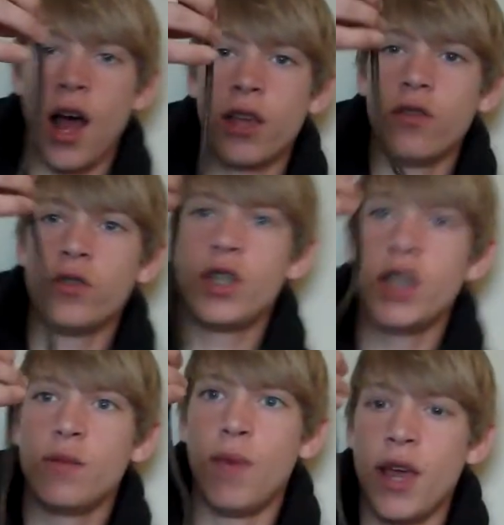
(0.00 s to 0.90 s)
I use
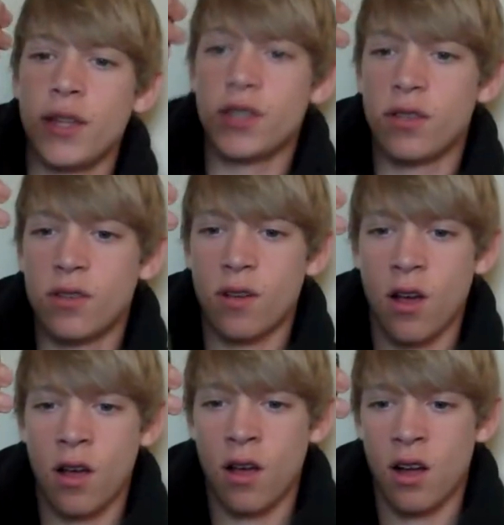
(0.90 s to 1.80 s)
these baits
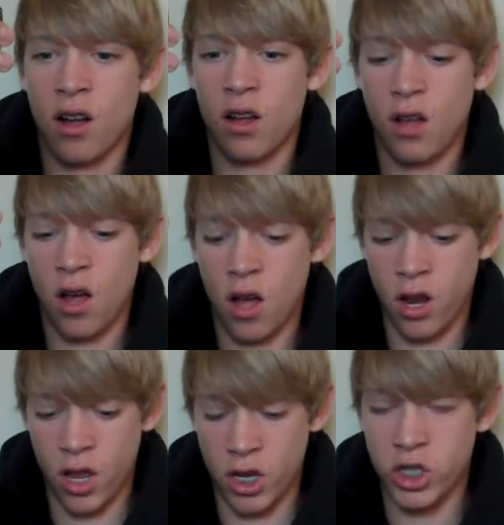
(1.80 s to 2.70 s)
uh,
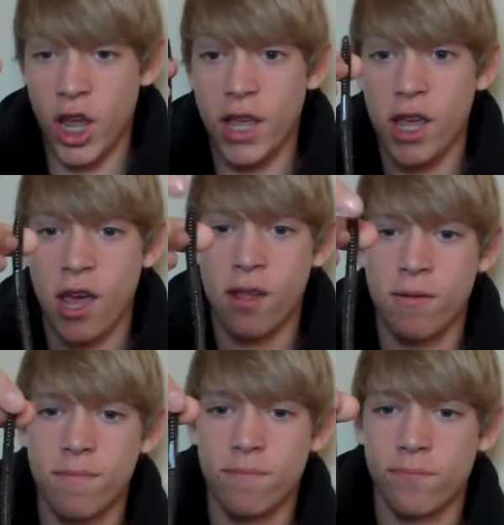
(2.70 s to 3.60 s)
on a shaky head.